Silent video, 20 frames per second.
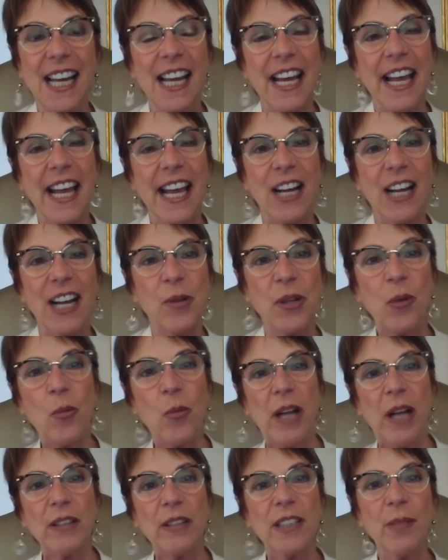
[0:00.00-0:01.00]
and I want to
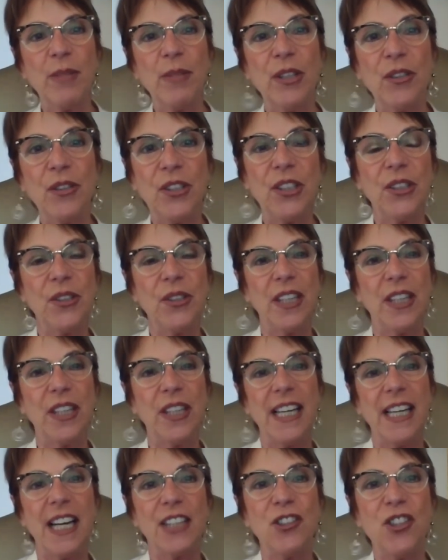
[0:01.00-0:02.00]
welcome you to
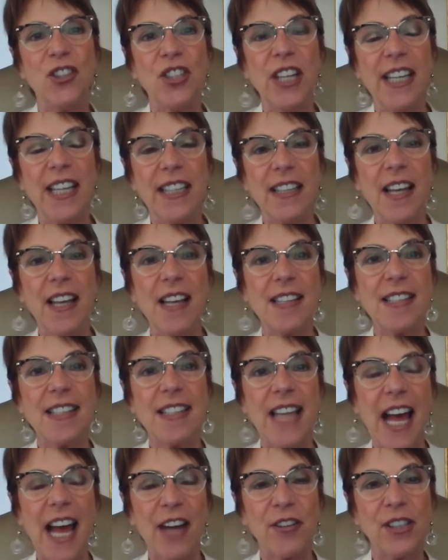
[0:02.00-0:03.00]
the AGEA
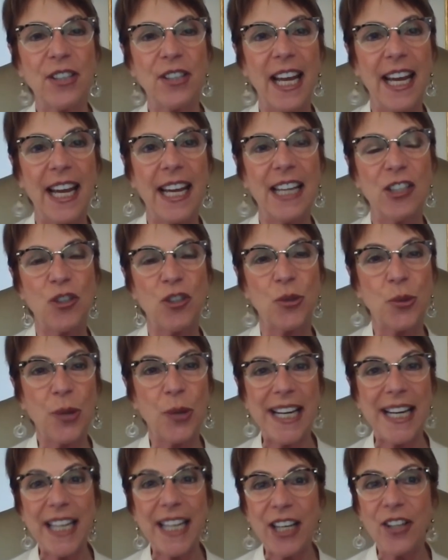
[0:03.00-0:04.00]
Saturday
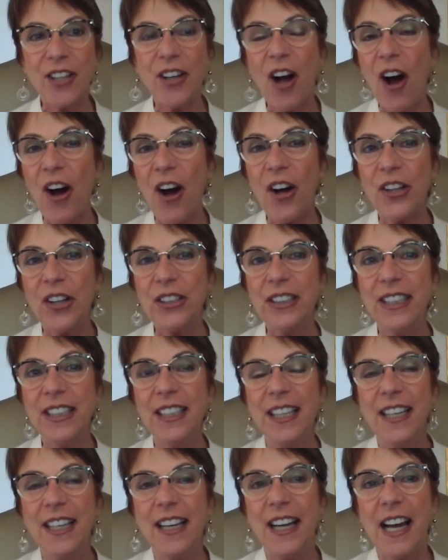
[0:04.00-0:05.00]
training call.
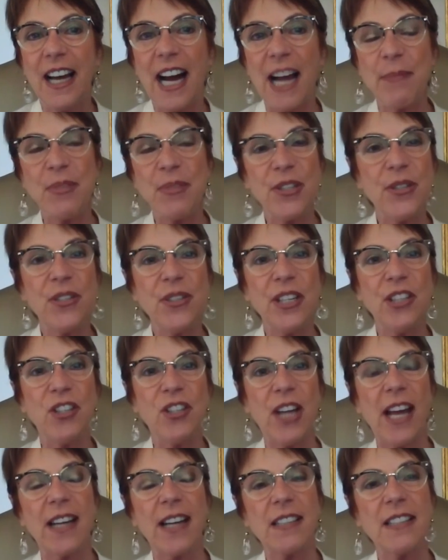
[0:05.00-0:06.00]
I'm Susie
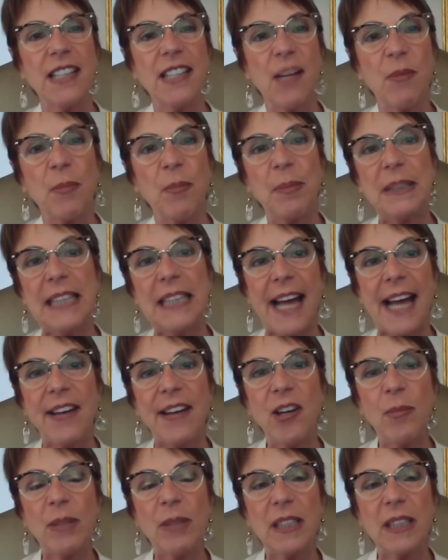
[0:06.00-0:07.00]
Jackson. I'm a
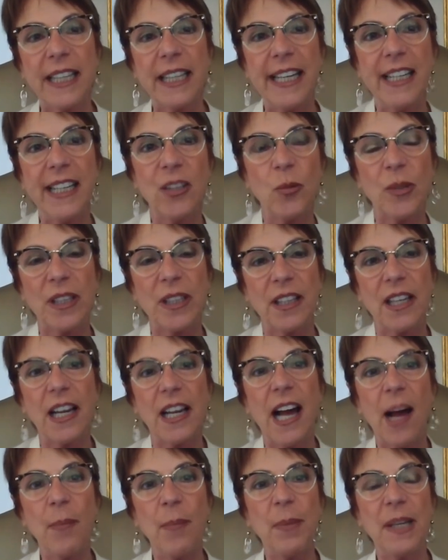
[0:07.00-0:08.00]
Platinum Elite with the
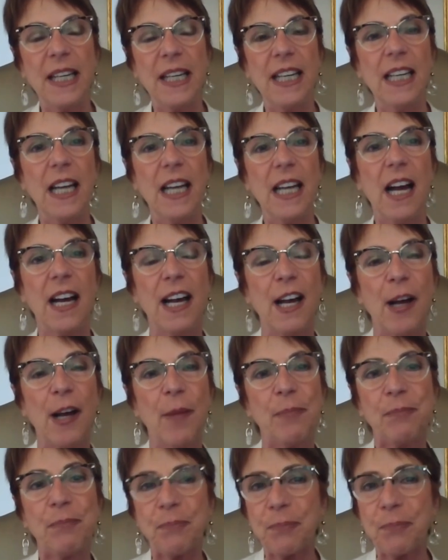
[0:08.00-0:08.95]
company, and